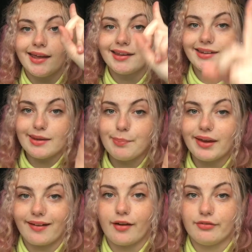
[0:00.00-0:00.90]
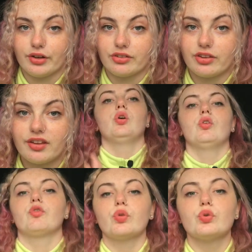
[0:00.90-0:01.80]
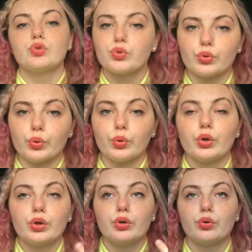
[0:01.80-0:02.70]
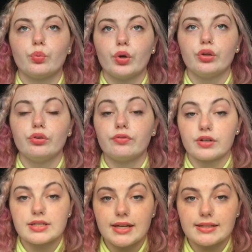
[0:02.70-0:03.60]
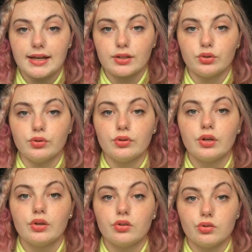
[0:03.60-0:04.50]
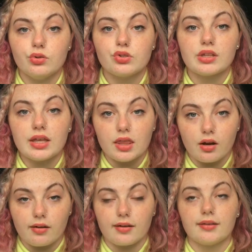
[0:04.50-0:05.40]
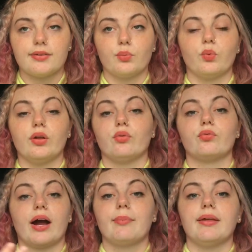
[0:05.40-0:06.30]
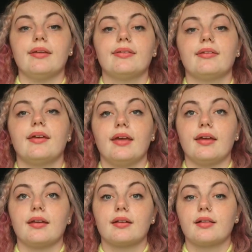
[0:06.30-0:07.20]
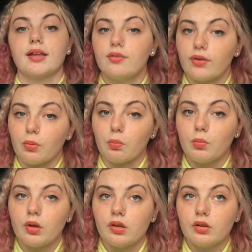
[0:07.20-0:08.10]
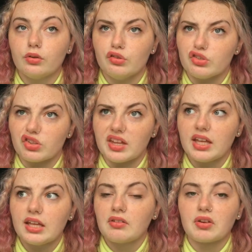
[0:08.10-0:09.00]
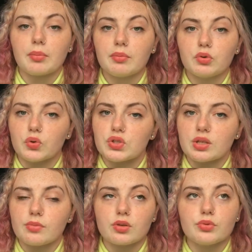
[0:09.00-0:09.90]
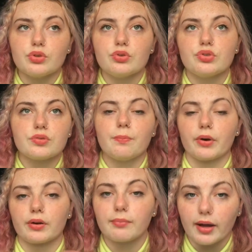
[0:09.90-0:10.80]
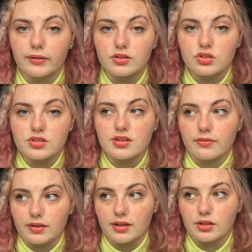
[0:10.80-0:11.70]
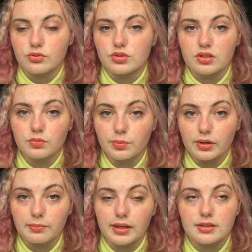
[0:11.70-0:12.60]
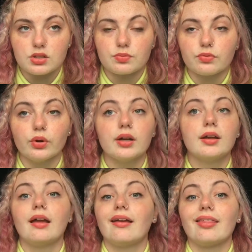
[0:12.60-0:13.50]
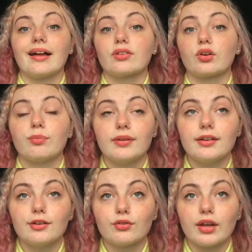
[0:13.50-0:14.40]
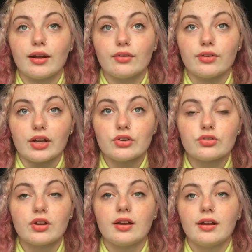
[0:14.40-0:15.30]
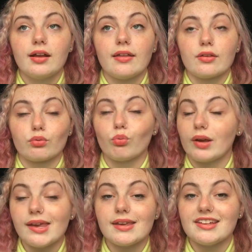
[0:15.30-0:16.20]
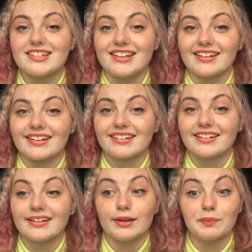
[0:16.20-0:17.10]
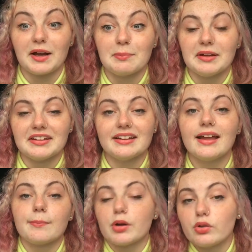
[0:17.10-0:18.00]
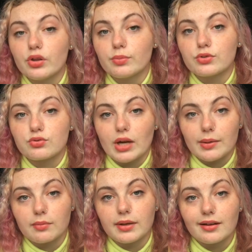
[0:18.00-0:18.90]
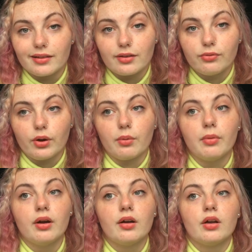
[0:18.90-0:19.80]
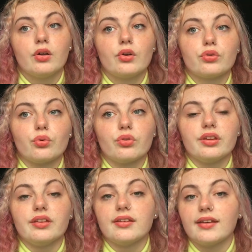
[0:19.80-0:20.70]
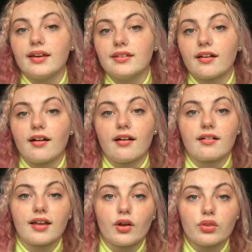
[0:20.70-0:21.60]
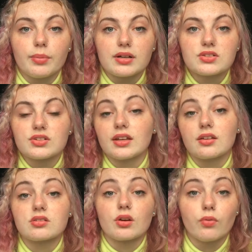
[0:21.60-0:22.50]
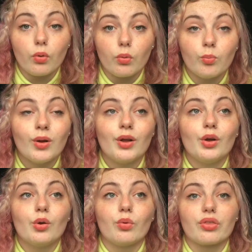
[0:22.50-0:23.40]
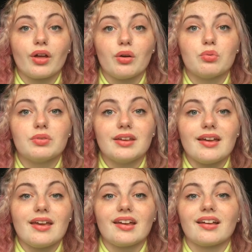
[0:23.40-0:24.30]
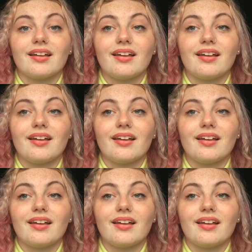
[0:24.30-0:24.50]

Keep it covered. For those who don't know, when you first get a tattoo, usually the artist will wrap it in cling film. Usually. Some of them don't, some of them use burn bandages. I've had tattoos healed with burn bandages before. That's a completely different kettle of fish. That's way easier in my opinion. But a lot of them will just wrap them in cling film so that you can get in your car or get on the bus and get yourself home without getting